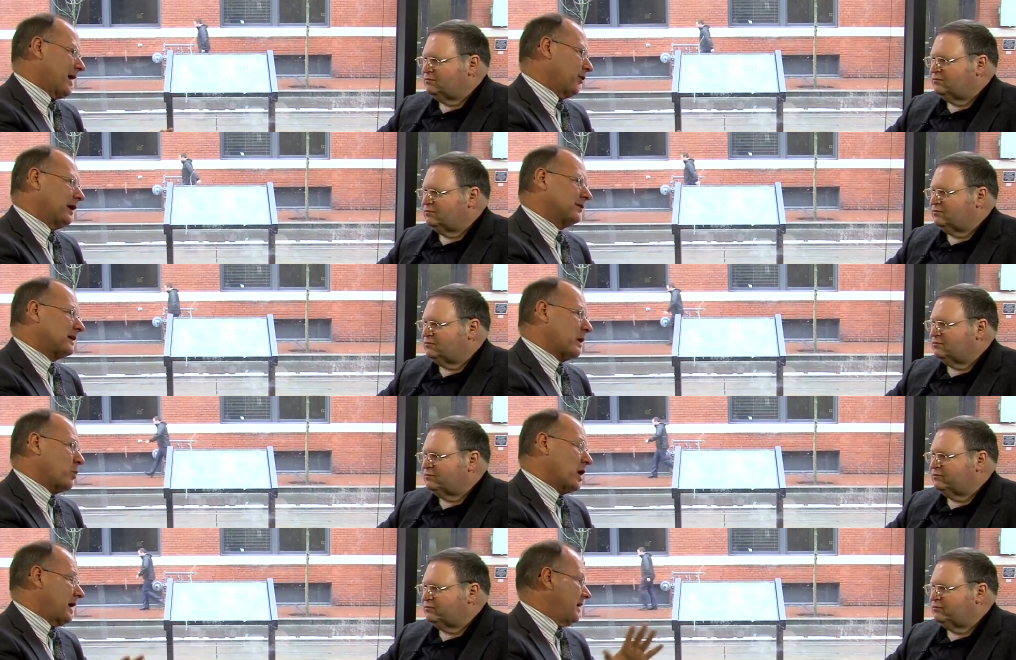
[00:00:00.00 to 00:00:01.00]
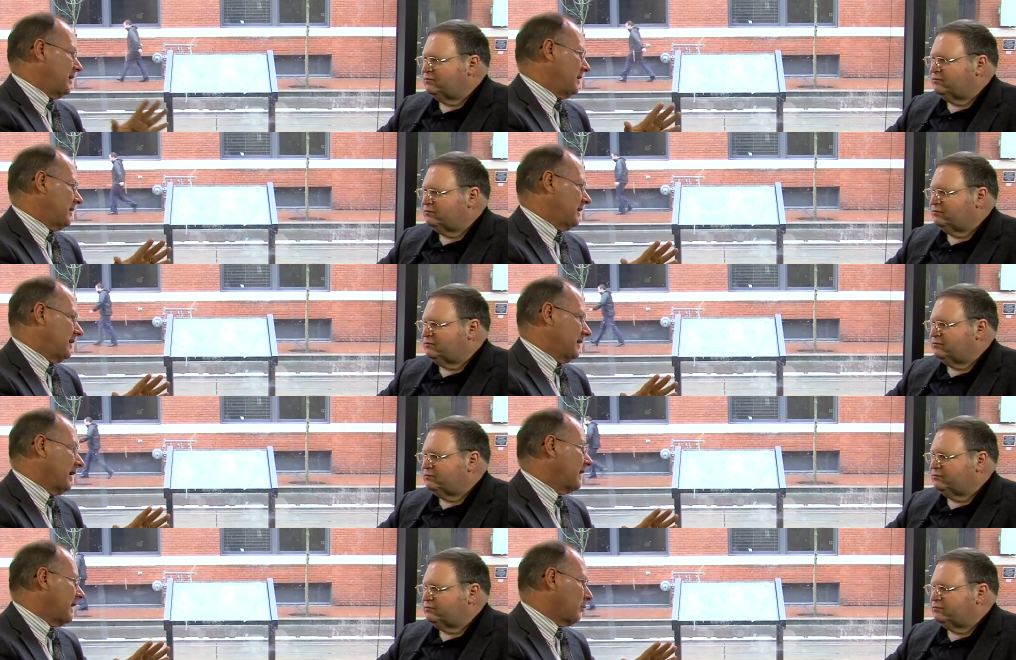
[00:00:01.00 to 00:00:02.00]
Speaker 1: out that same way,
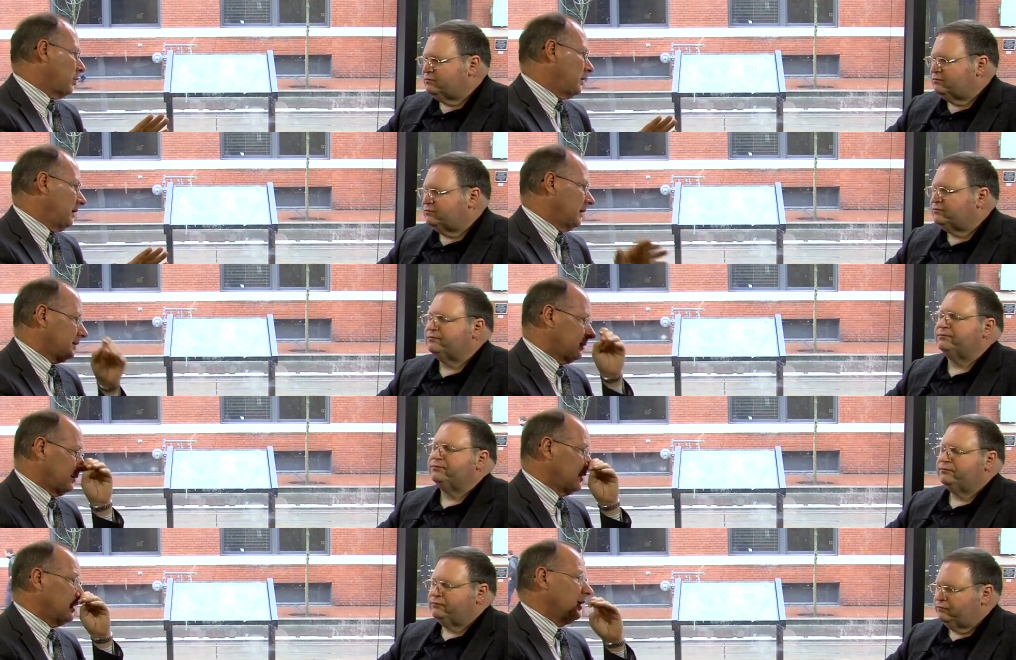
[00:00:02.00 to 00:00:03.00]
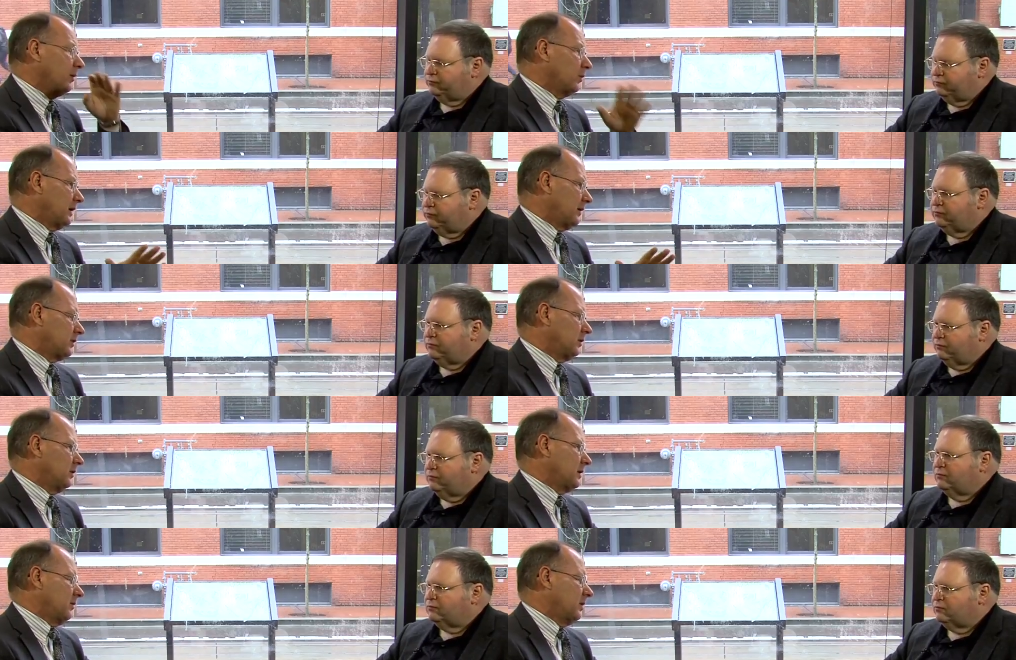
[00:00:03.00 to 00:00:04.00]
I can't predict, and we'll have to
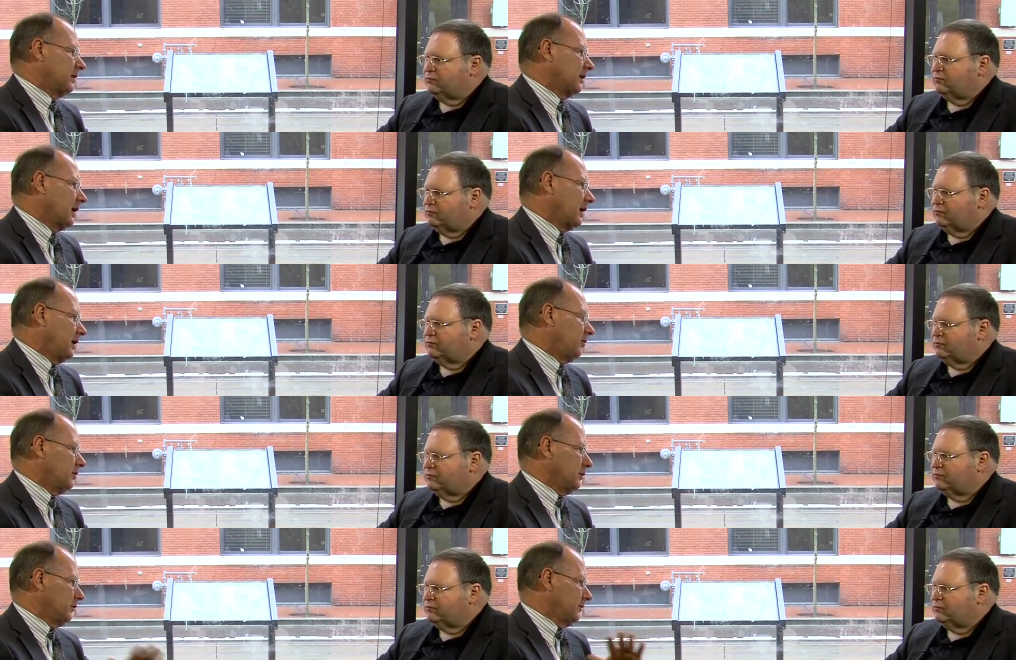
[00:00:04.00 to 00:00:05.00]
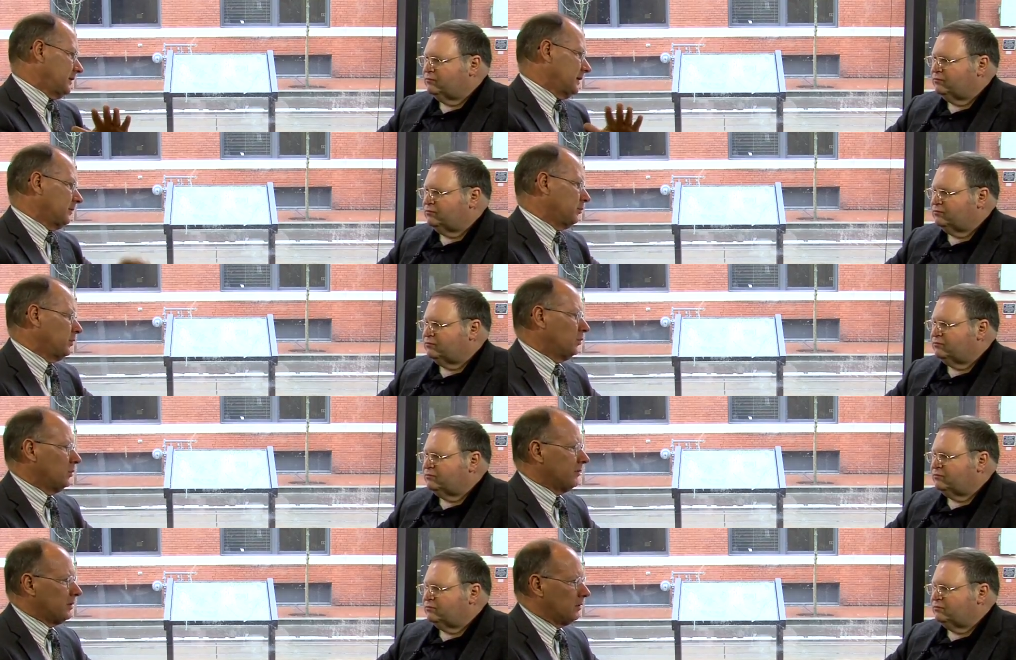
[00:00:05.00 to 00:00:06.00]
look at what the lines of
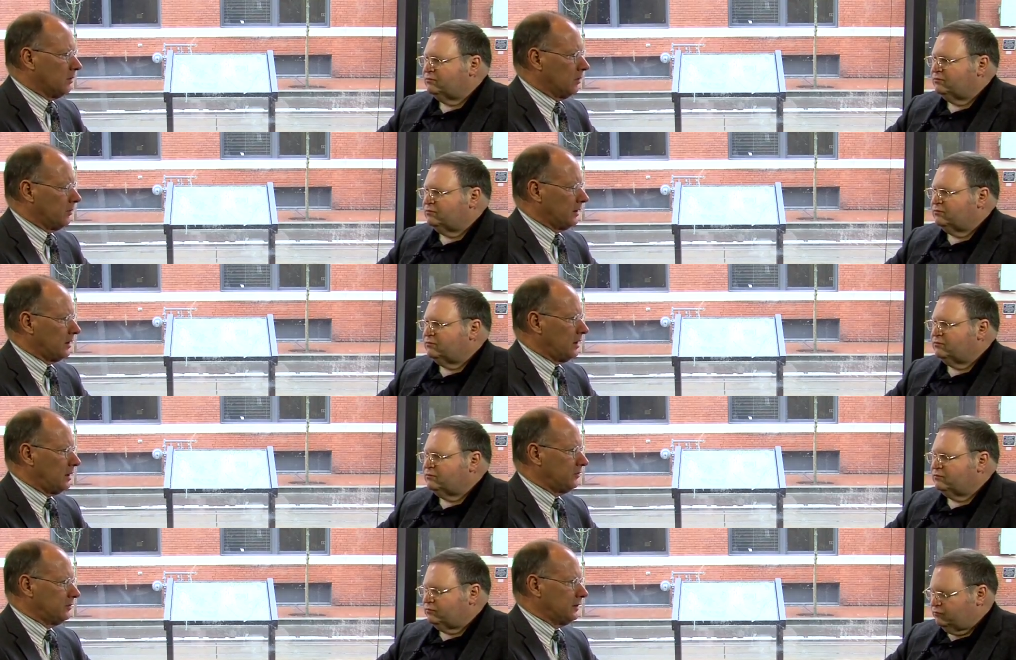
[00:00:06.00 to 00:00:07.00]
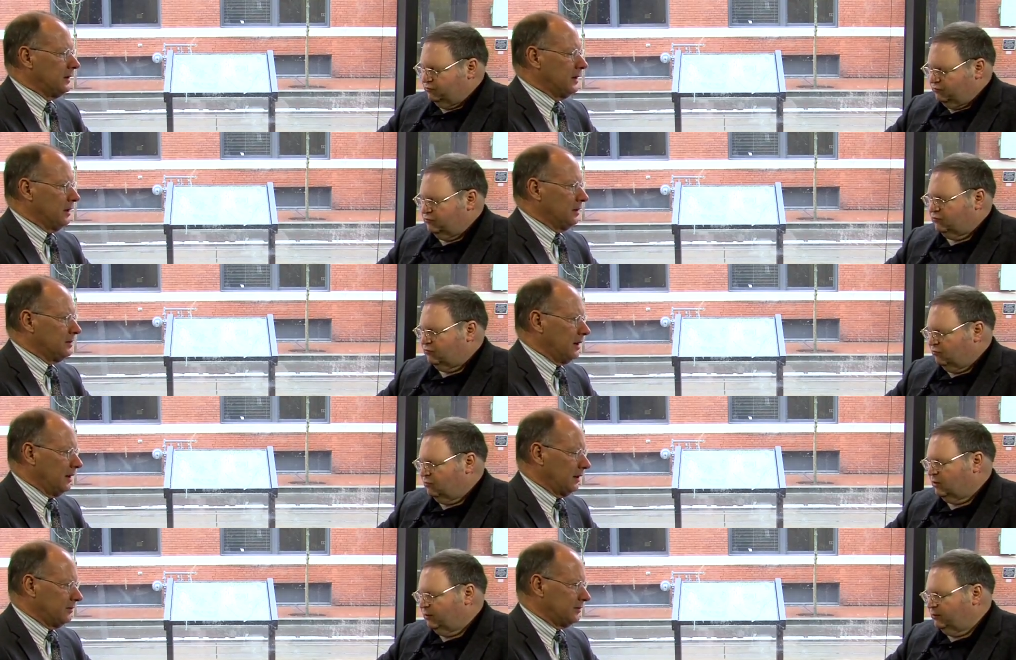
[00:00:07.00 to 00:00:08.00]
Speaker 2: revenue growth and cost
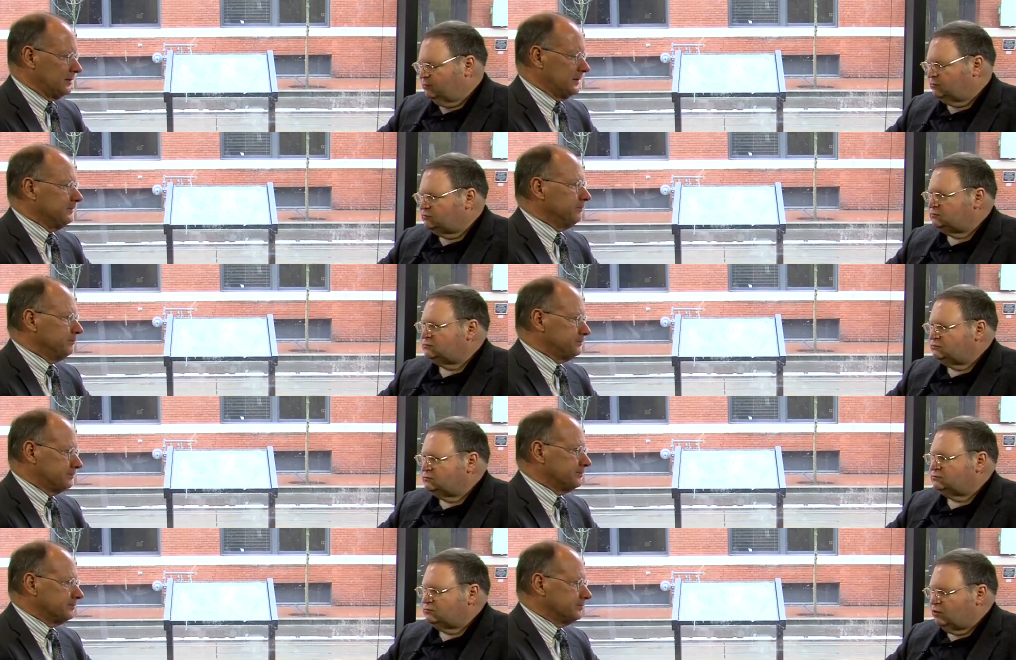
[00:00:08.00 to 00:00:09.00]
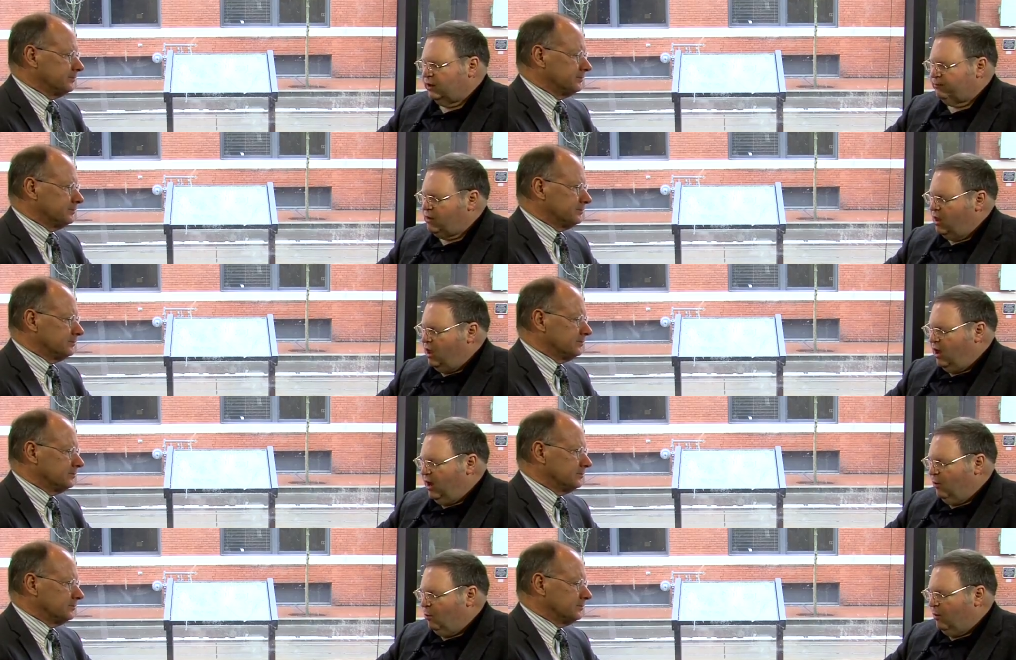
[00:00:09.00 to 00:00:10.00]
tell us. Okay.
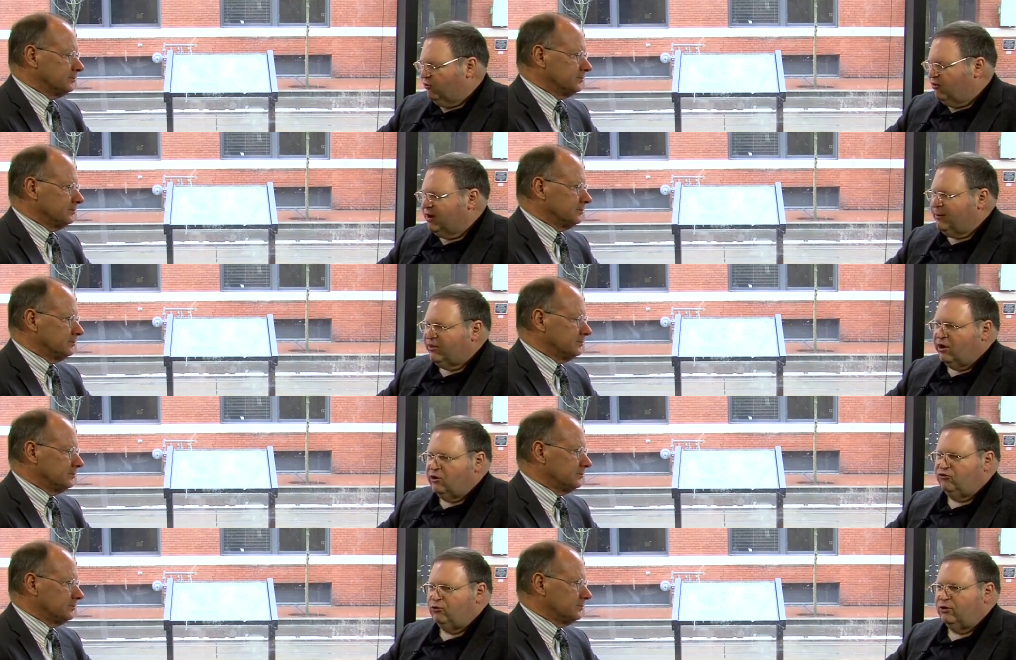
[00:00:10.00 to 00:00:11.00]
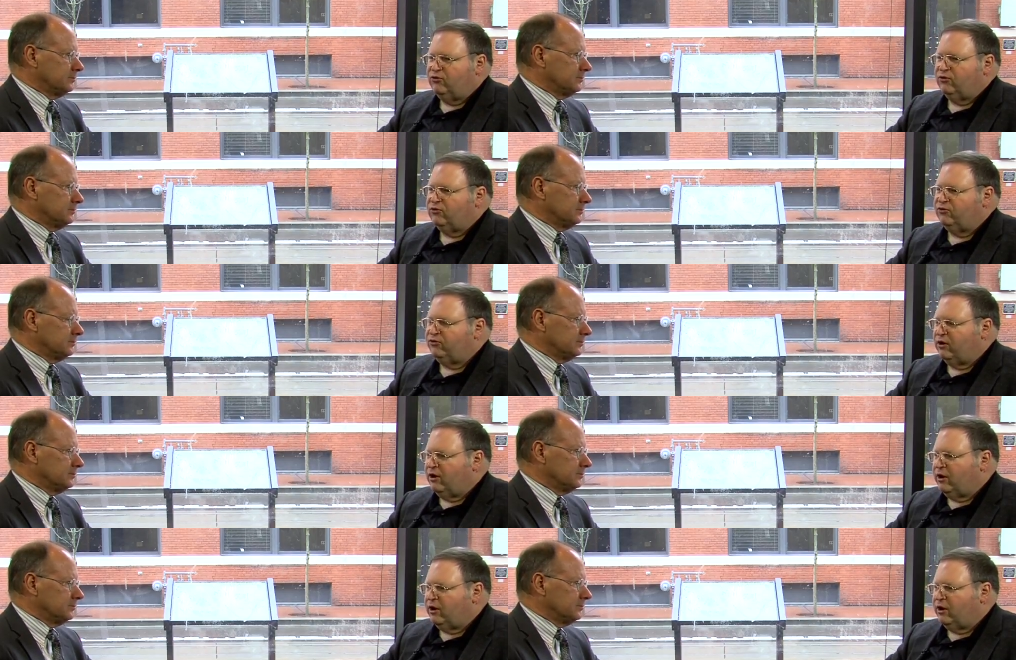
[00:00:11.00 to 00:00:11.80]
While we're talking about the hard choices,